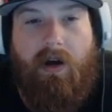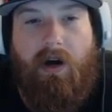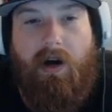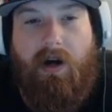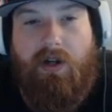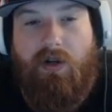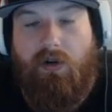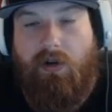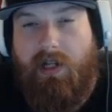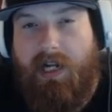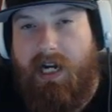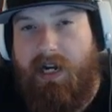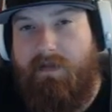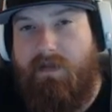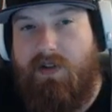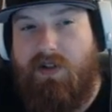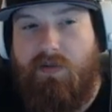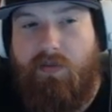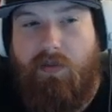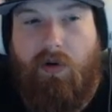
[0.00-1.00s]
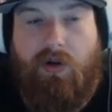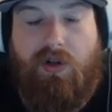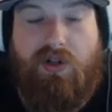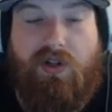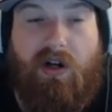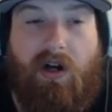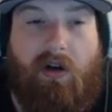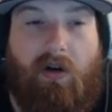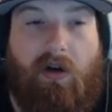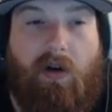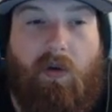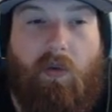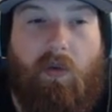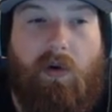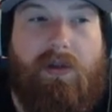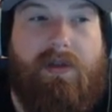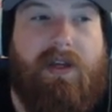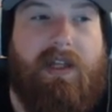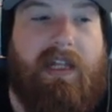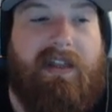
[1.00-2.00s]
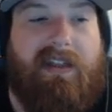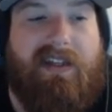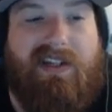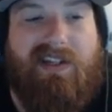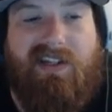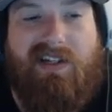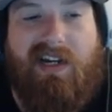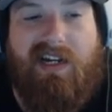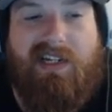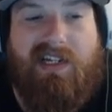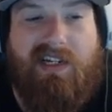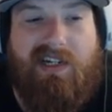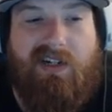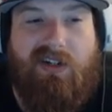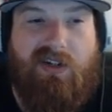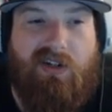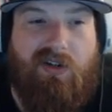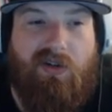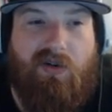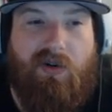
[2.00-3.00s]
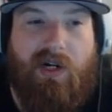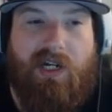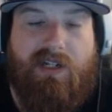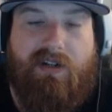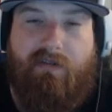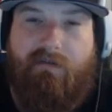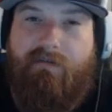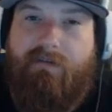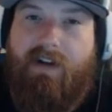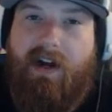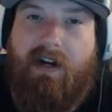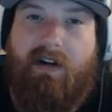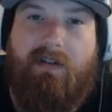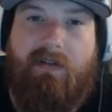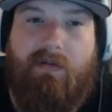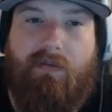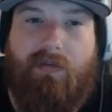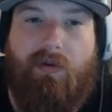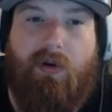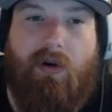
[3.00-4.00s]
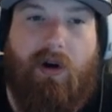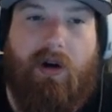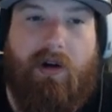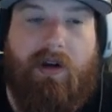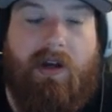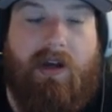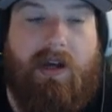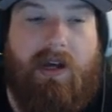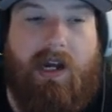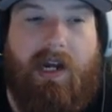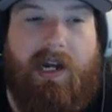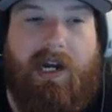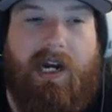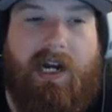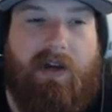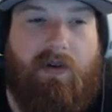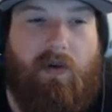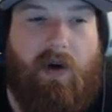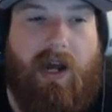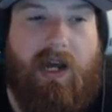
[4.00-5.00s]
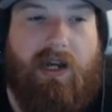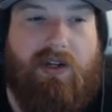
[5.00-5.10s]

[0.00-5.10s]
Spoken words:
your lane if it's a board stall. One thing that this doesn't do is affect the board in any way.